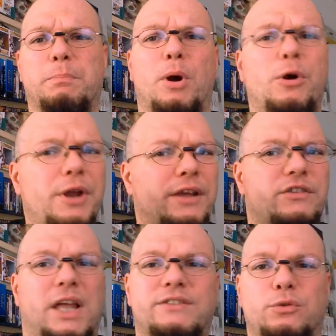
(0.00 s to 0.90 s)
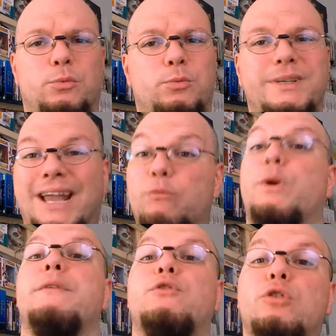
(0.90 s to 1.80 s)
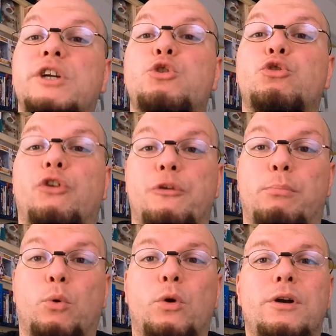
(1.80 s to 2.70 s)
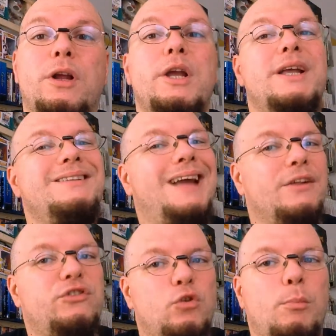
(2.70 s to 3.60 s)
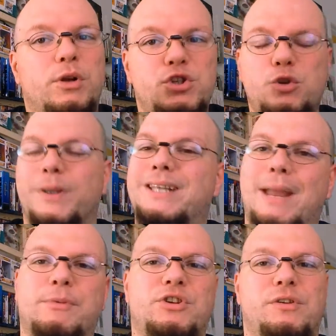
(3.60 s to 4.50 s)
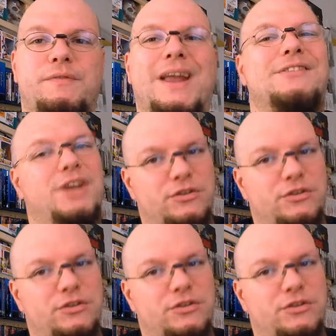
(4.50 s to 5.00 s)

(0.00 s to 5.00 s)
burn as like to get rid of creatures on the board, not so much doing damage to the face.